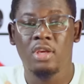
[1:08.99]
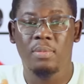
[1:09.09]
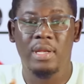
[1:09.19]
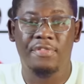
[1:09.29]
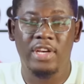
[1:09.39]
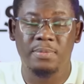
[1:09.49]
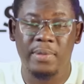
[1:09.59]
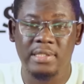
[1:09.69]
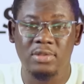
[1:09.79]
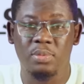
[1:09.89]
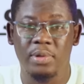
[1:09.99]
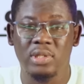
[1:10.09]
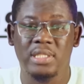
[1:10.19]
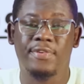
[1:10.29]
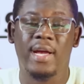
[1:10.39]
you'll be the first person to be
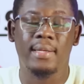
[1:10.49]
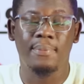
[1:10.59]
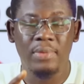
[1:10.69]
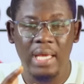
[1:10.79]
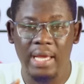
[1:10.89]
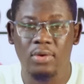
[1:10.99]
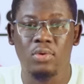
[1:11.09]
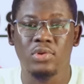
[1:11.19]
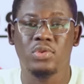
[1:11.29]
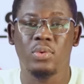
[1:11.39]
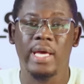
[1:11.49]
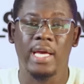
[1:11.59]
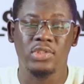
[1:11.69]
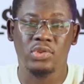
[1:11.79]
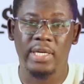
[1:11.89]
notified and also
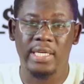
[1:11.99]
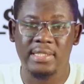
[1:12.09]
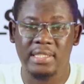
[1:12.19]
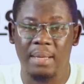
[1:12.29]
enjoy this